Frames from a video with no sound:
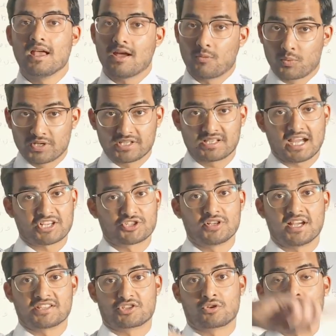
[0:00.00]
When it actually
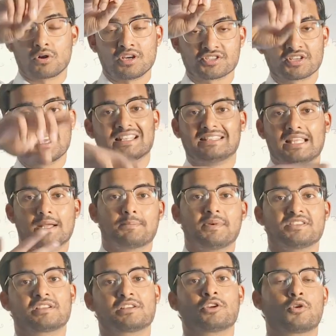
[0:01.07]
has crossed, that
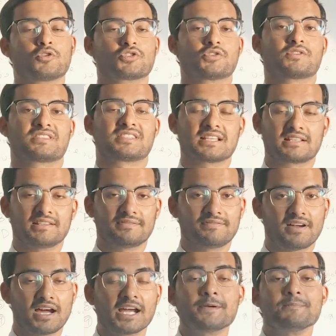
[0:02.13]
basically goes on to
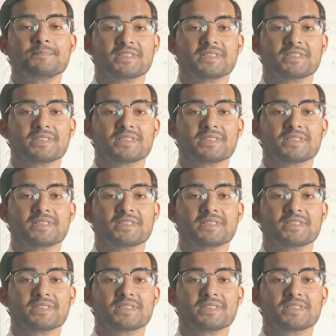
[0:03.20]
signify